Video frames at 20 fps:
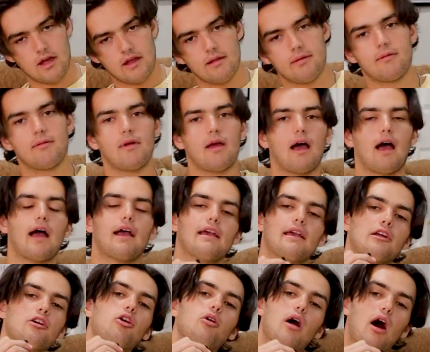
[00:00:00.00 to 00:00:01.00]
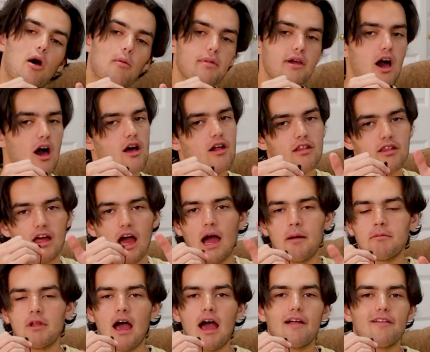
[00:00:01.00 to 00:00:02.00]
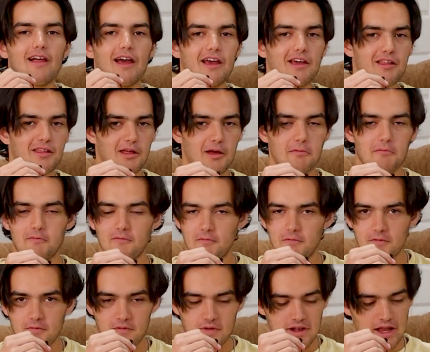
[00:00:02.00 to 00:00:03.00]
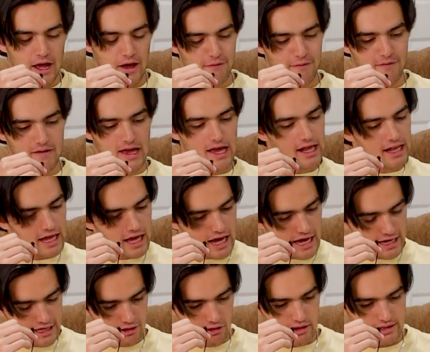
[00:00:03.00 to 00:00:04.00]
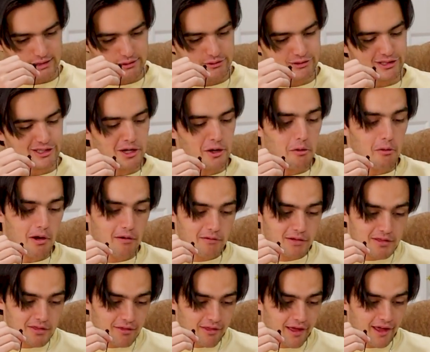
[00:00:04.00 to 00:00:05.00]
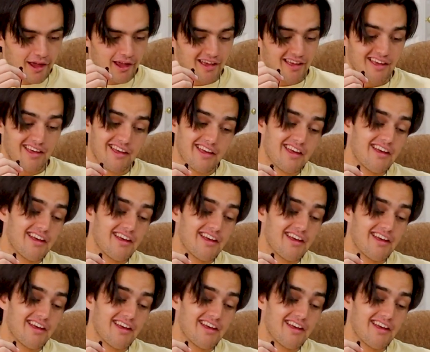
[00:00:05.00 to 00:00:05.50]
And you know, I'll be honest, I'm not like some FNAF fan. I don't know everything.